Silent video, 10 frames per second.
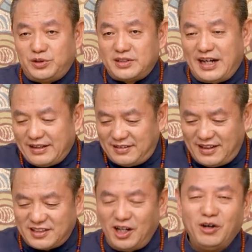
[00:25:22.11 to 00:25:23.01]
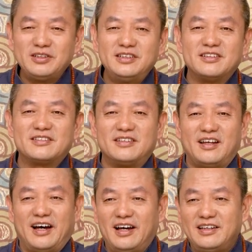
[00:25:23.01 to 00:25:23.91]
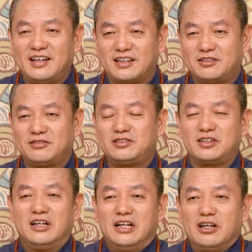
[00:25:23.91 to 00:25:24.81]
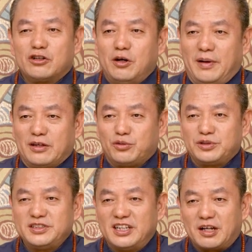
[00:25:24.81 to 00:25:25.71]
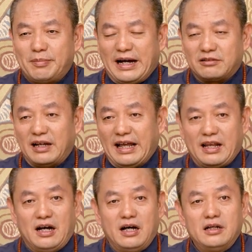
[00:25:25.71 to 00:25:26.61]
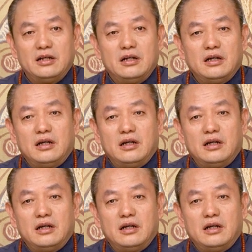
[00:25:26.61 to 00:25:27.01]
When the child arrives, they are so happy. Finally, he's here.